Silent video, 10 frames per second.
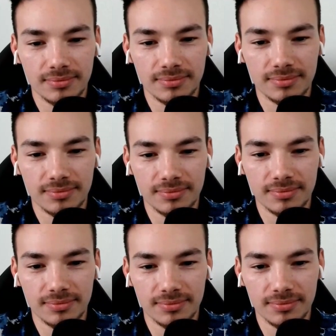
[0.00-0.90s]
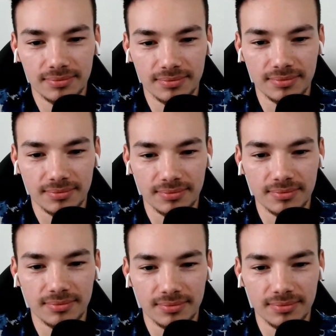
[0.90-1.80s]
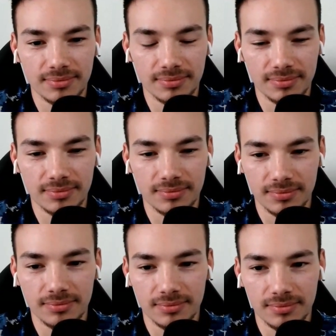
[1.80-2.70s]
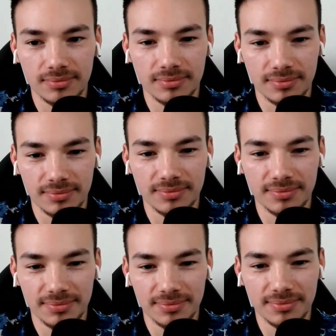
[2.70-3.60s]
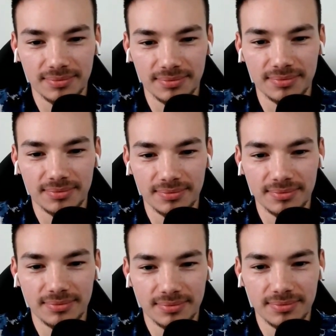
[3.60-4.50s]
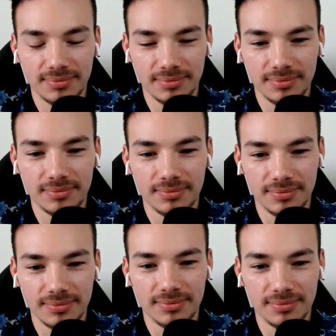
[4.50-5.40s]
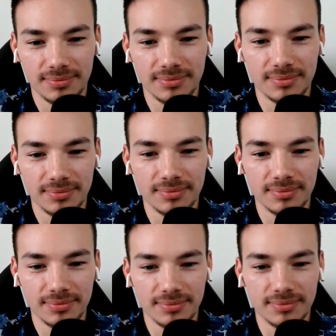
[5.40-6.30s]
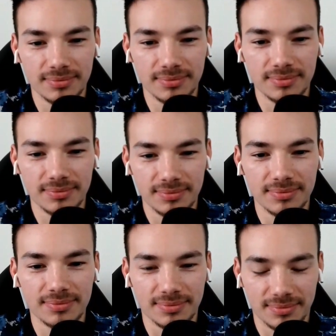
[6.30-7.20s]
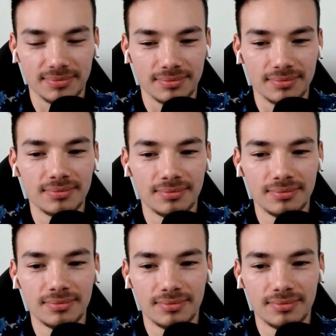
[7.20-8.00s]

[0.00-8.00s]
This person isn't speaking.